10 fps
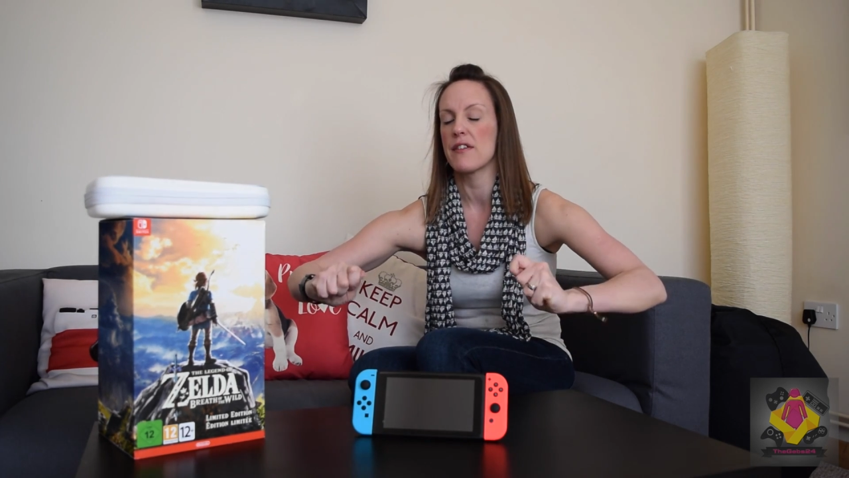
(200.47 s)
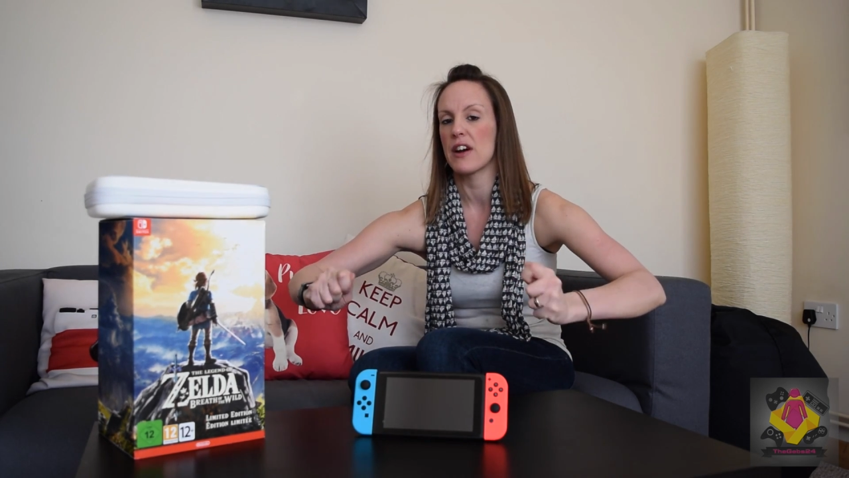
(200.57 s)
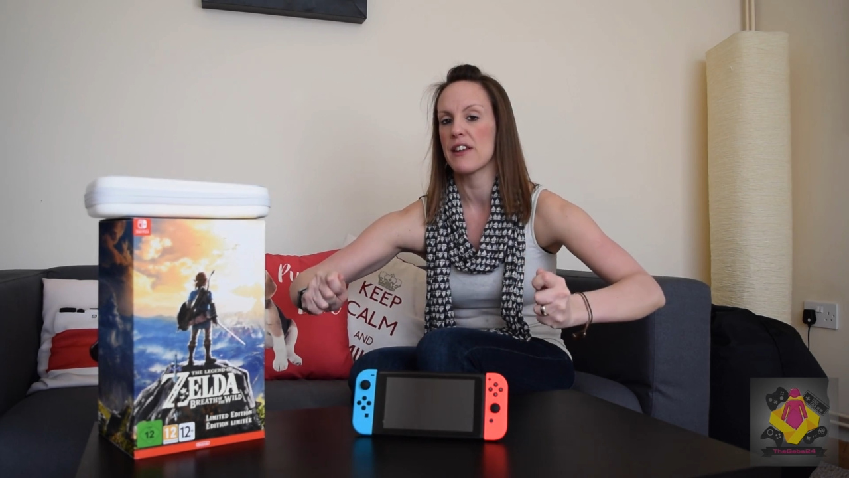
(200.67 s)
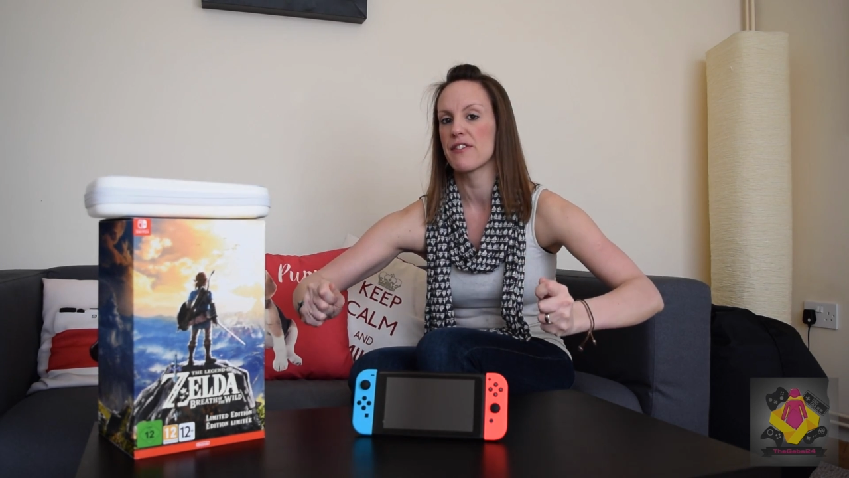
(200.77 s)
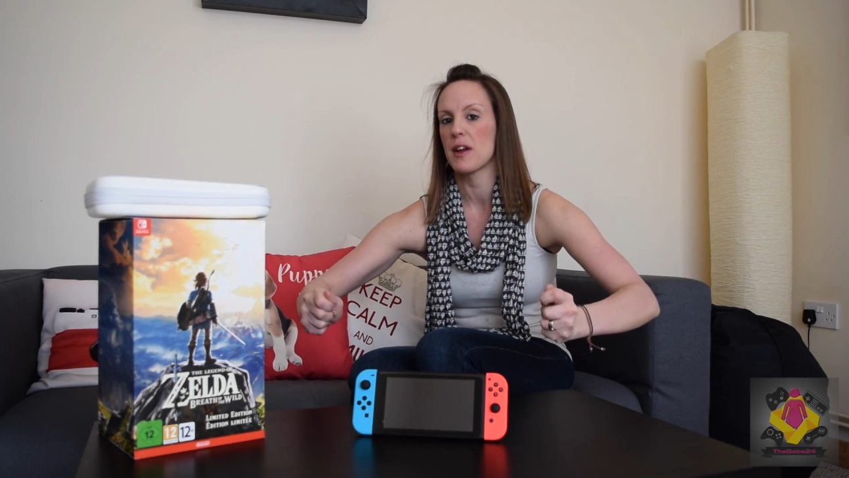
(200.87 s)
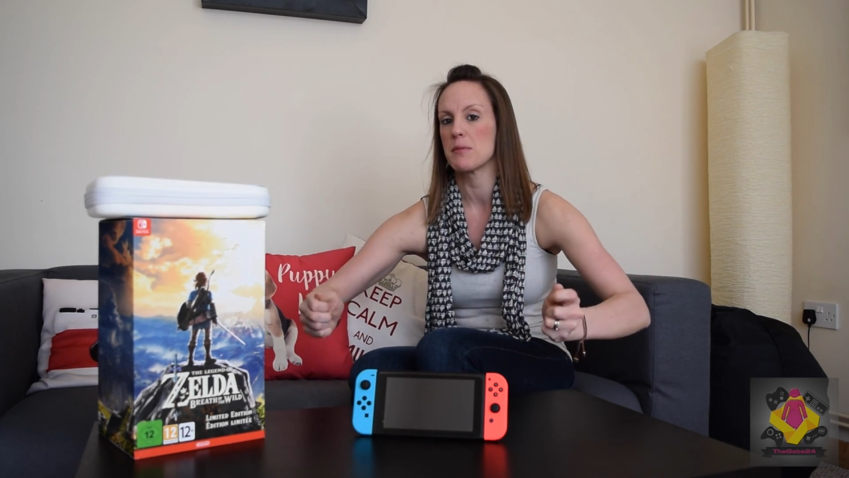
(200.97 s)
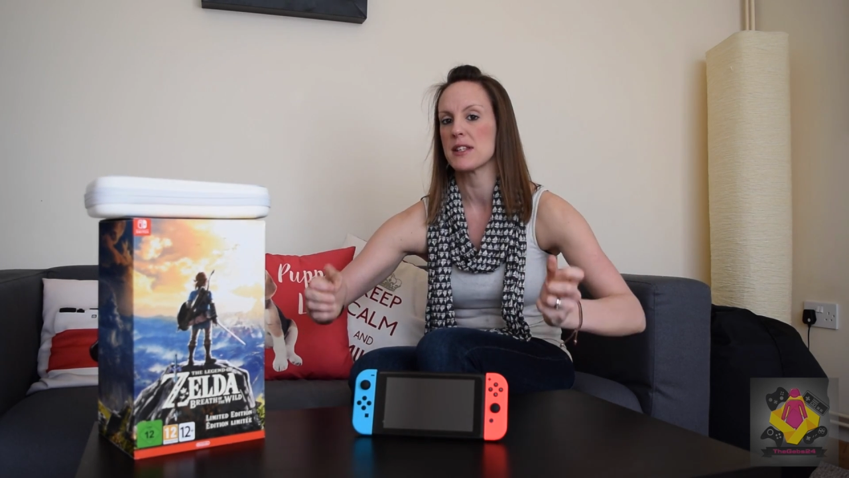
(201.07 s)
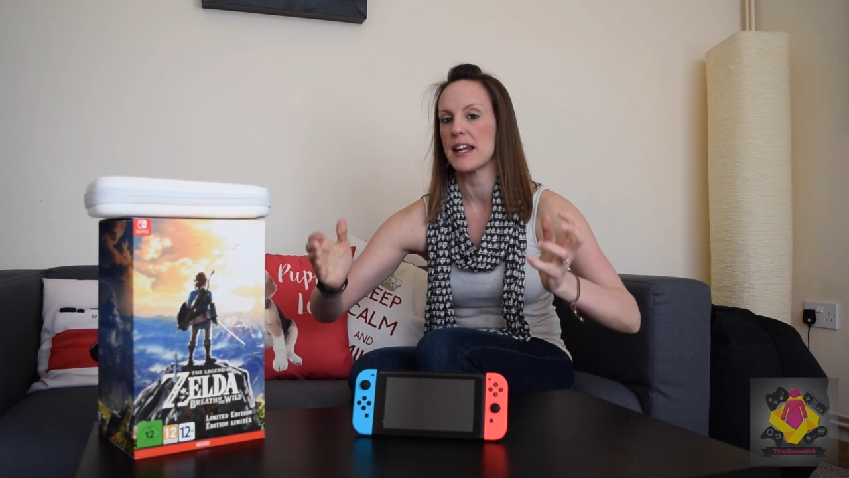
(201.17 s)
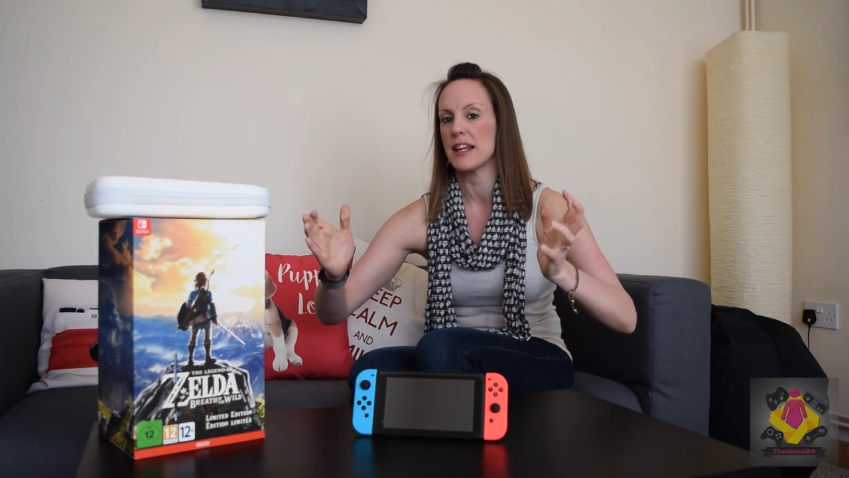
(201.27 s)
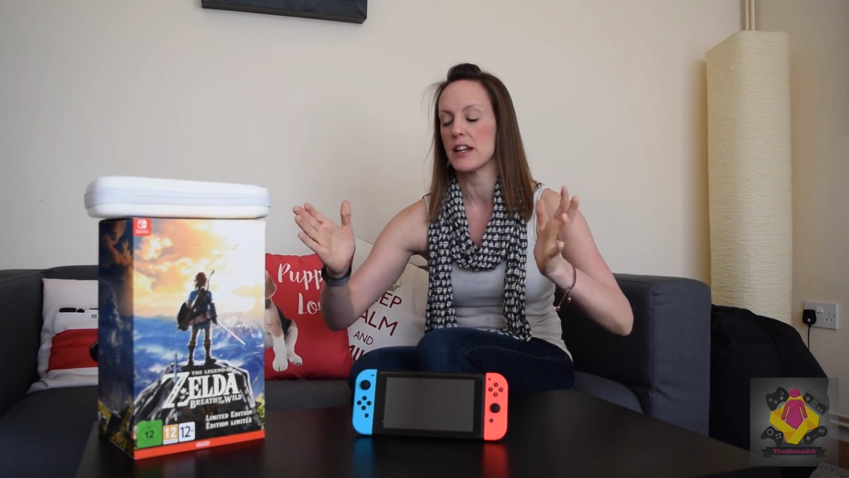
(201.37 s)
very
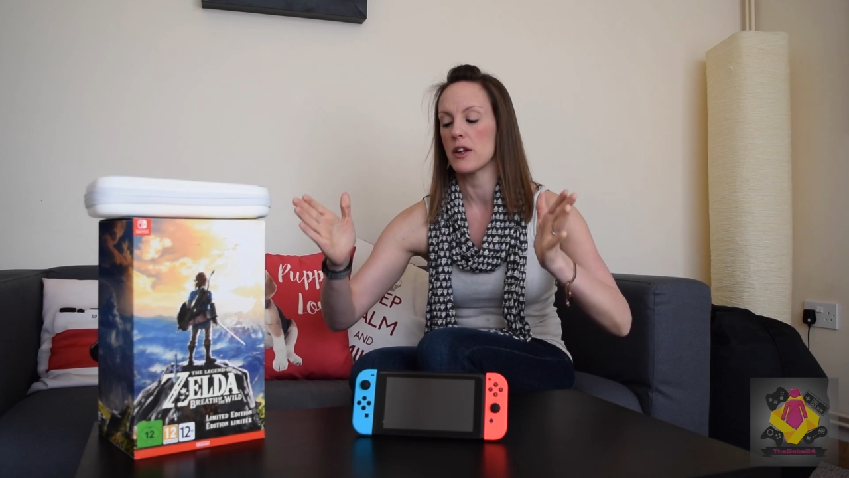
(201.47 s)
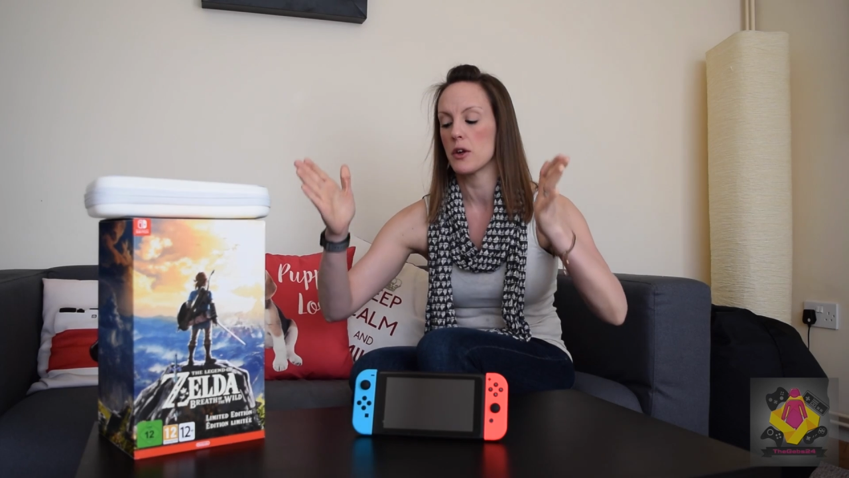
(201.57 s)
flimsy.